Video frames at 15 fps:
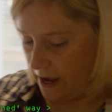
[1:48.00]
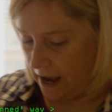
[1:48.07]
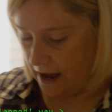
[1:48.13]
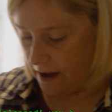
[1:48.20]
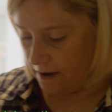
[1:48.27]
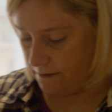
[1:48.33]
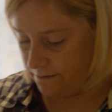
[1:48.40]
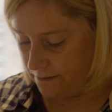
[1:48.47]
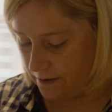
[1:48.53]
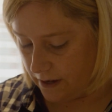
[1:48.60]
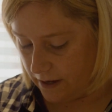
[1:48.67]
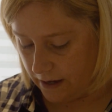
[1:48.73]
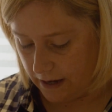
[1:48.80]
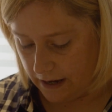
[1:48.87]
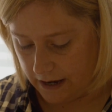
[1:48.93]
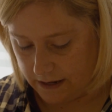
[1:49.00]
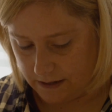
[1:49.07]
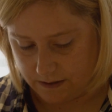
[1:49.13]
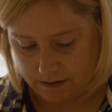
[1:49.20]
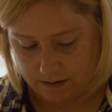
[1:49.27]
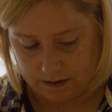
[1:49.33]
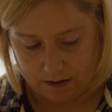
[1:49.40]
we have
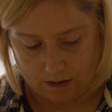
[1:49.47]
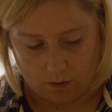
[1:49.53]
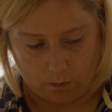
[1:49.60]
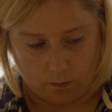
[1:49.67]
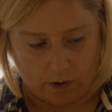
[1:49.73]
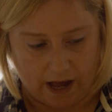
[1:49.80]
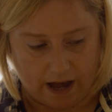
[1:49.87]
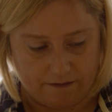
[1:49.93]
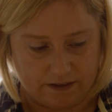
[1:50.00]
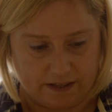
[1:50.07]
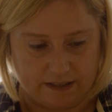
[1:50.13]
is we have a